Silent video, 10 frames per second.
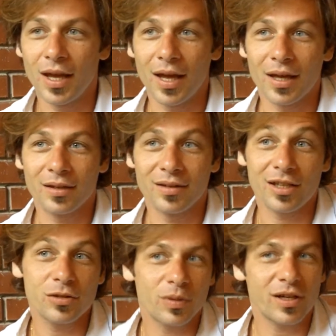And
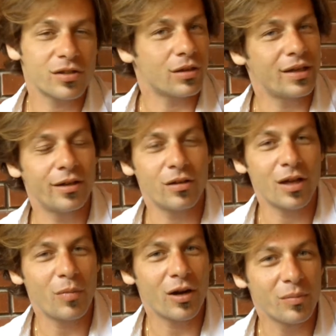that's when I started
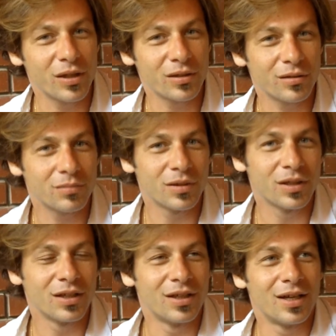hearing about Amir.
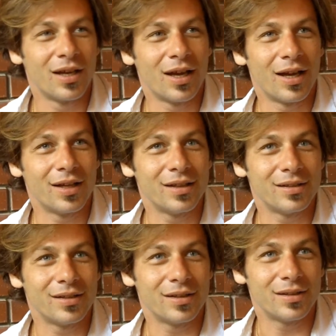
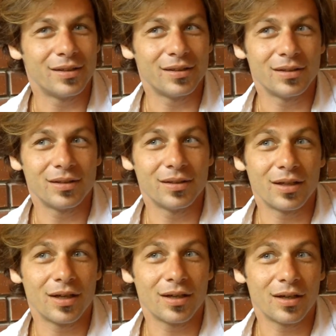And
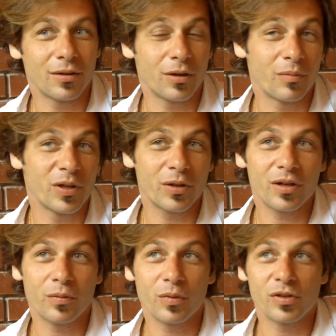
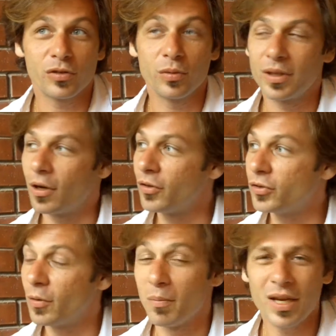Amir was doing
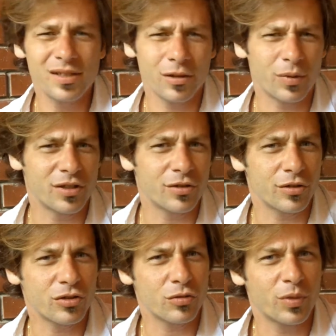also amazing
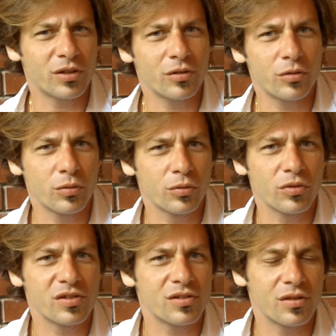research, but
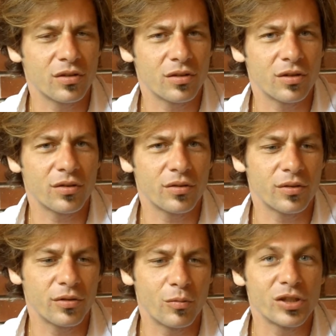through
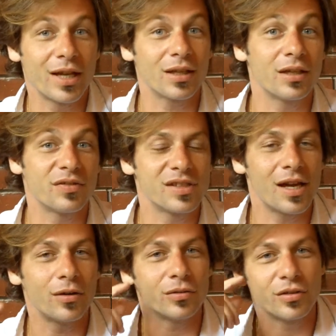the modality of
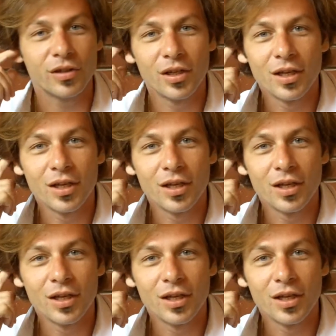sound,